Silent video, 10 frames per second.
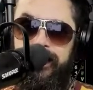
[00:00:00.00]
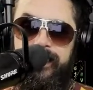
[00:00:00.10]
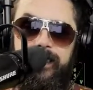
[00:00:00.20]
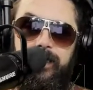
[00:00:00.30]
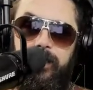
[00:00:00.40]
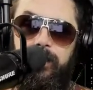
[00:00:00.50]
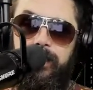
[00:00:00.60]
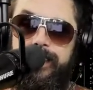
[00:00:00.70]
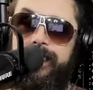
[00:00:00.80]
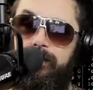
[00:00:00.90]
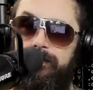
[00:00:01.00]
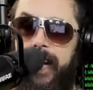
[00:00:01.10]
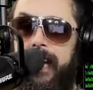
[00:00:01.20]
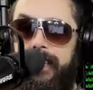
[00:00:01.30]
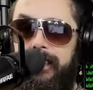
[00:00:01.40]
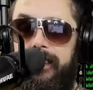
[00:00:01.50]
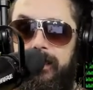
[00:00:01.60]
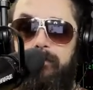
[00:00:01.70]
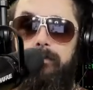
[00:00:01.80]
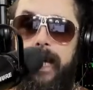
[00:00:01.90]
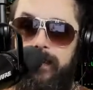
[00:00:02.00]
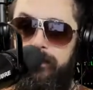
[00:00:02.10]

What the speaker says: This is true. This is a fact that you may have